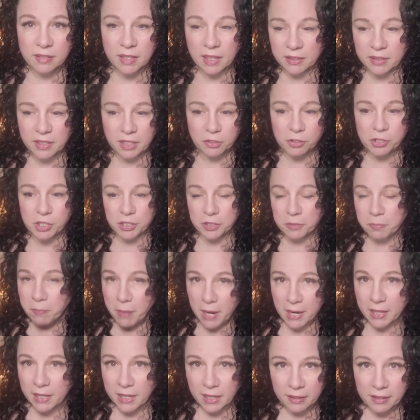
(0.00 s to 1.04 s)
That they're
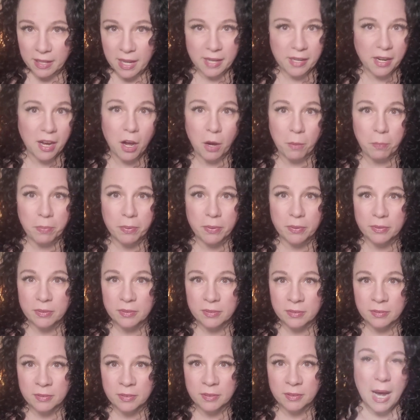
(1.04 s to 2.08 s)
just making that up?
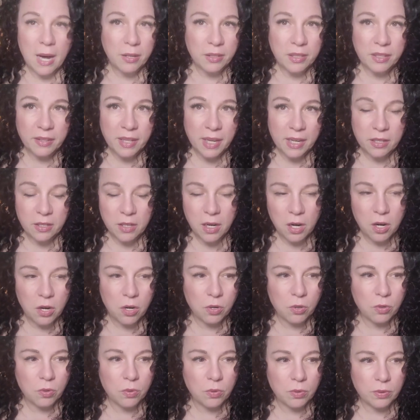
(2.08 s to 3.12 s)
How did they
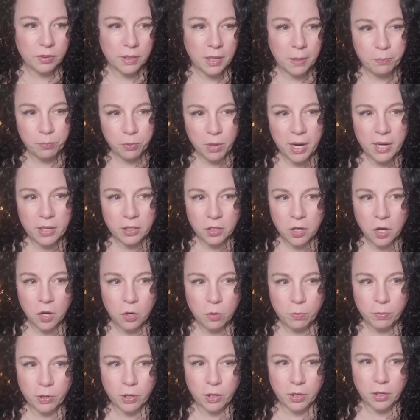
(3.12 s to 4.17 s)
know that Bryan
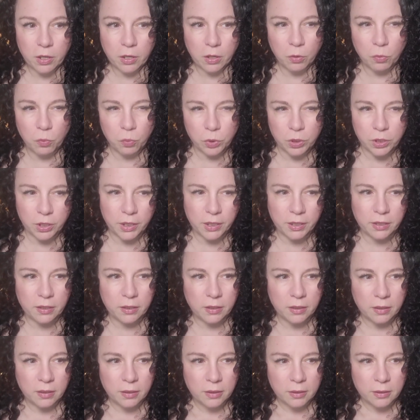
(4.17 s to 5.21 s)
Kohberger
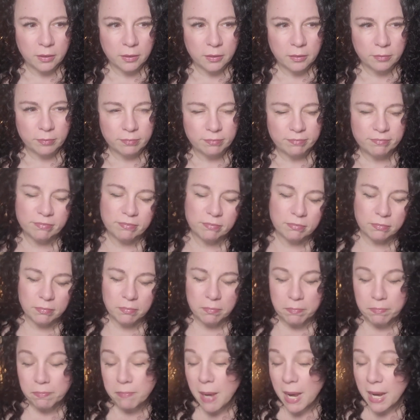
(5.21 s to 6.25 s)
would
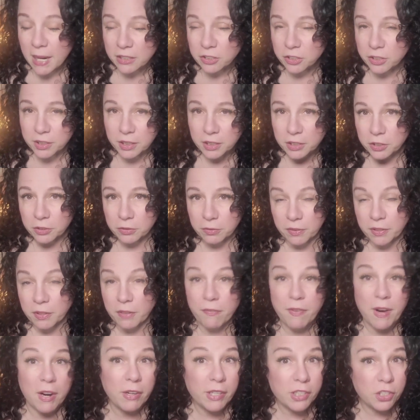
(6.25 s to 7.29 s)
match the
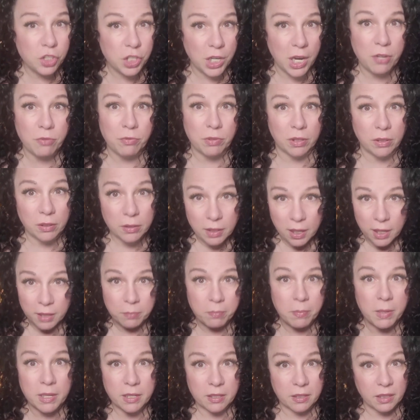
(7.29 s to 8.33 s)
very general,
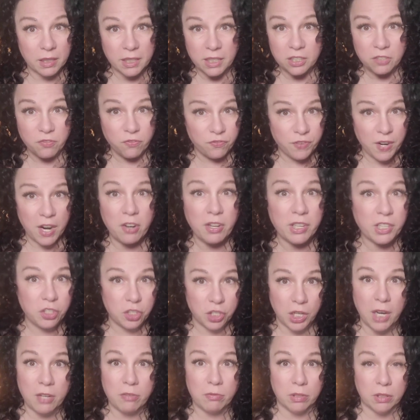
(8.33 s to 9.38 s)
admittedly, very
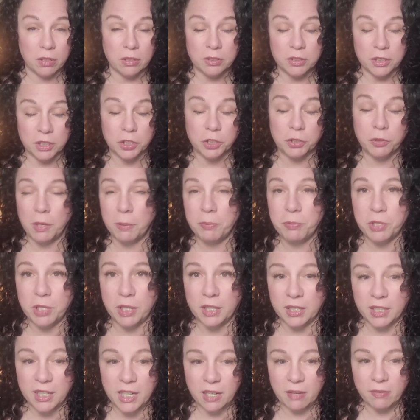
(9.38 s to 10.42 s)
general
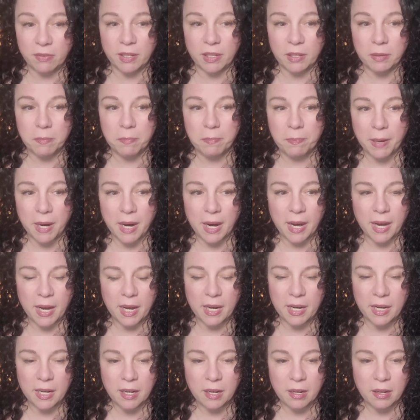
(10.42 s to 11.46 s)
description given
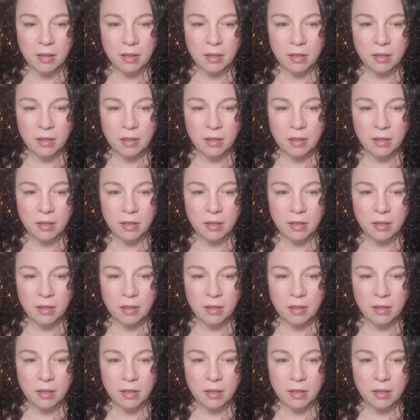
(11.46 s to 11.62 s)
by